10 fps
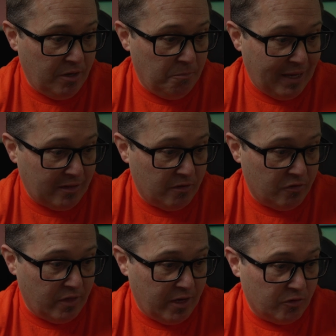buttons
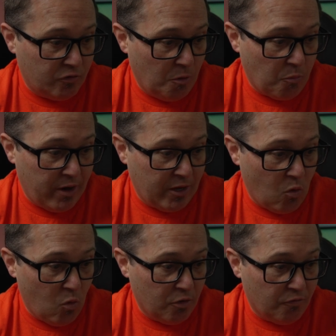there in the top right hand
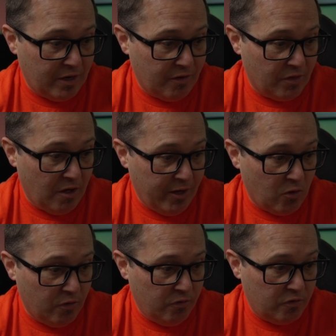corner of any of the
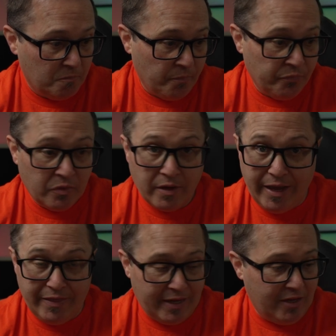icons,
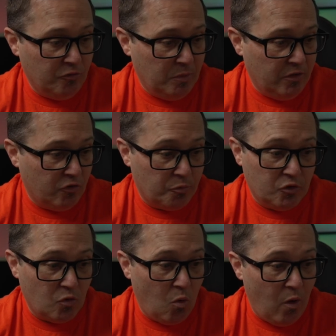and that gives me these options.
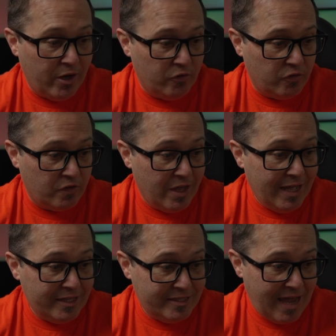Or I could just
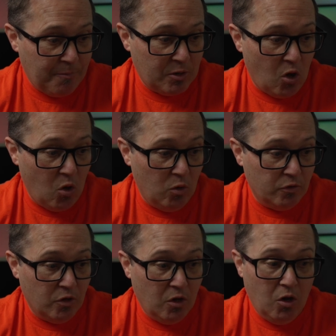tap and
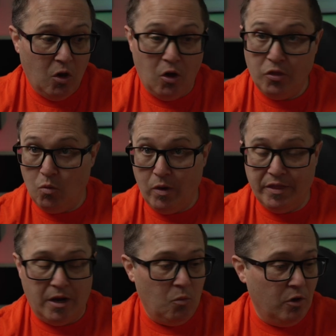hold on the one
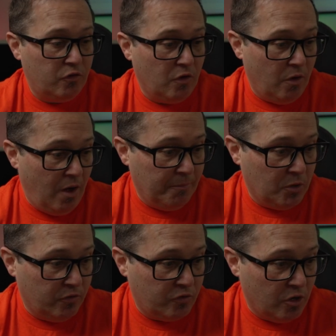that I want. So I'm
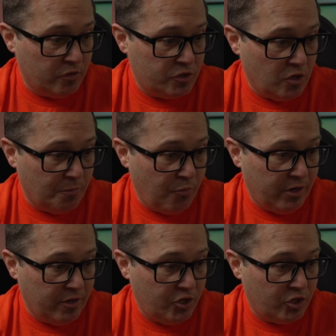going to start
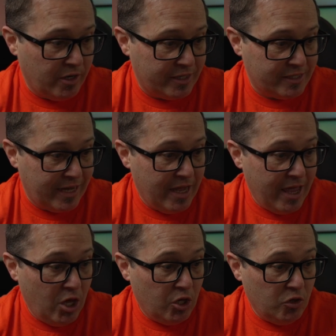precondition. I can say
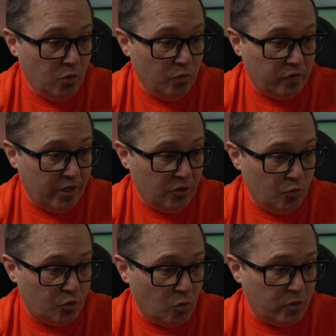use in new
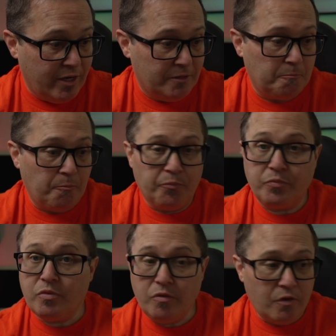shortcut.
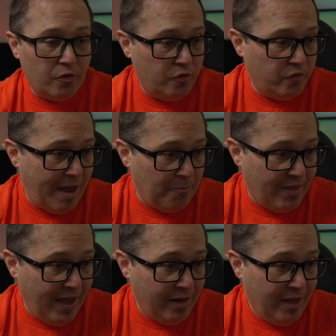So tap
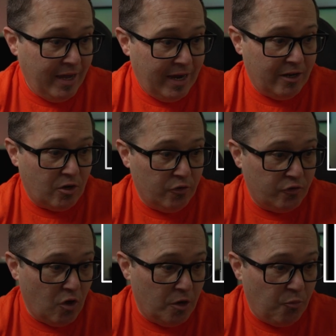that and it goes
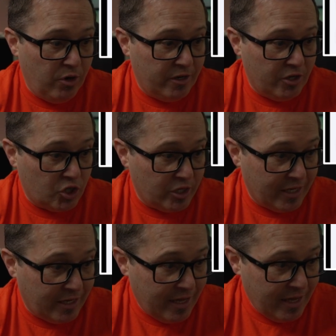start
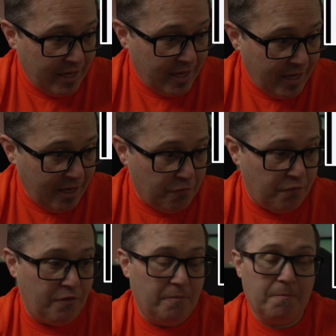preconditioning if.